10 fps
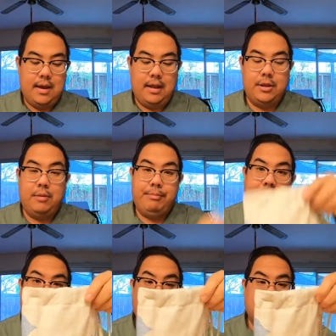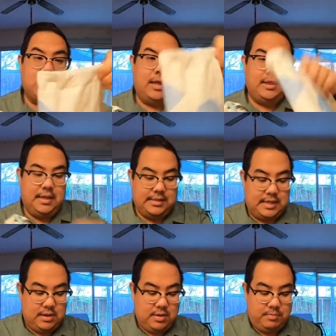a little pouch like this that
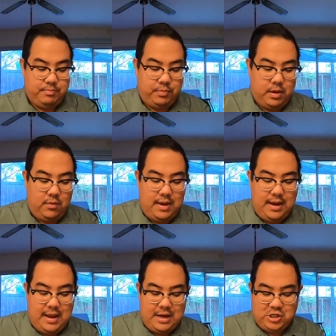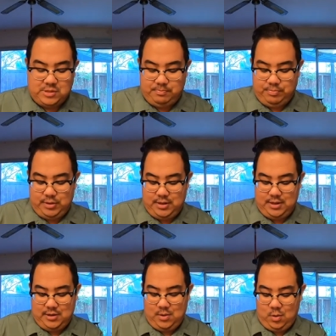you can go ahead and just put
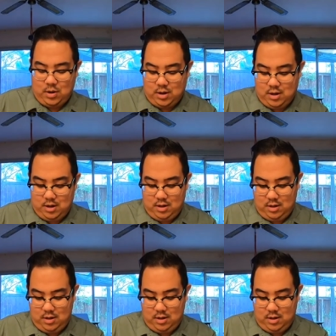your